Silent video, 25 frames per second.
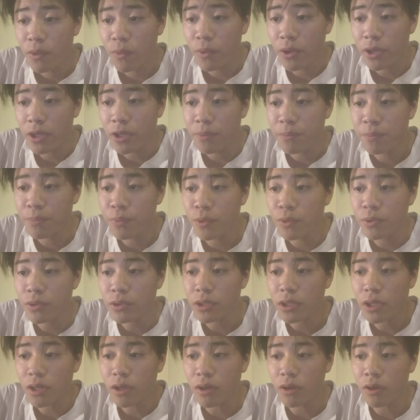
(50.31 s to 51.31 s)
with a push
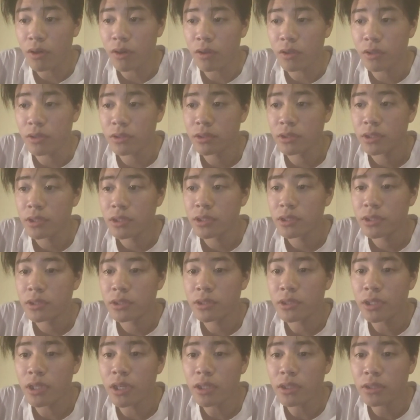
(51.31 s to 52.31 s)
or
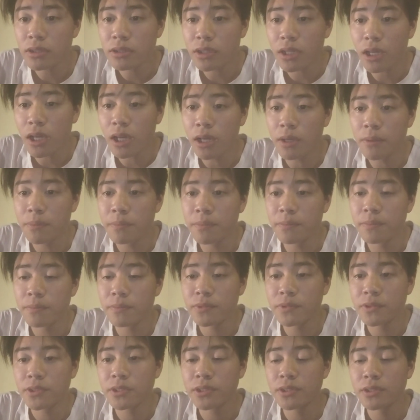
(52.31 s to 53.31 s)
thrust of
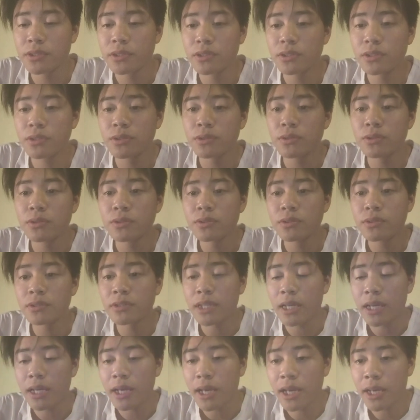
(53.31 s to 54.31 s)

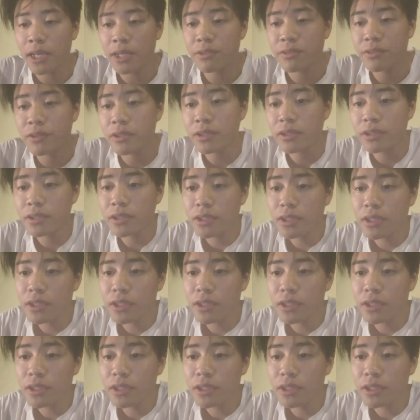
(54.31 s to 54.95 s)
200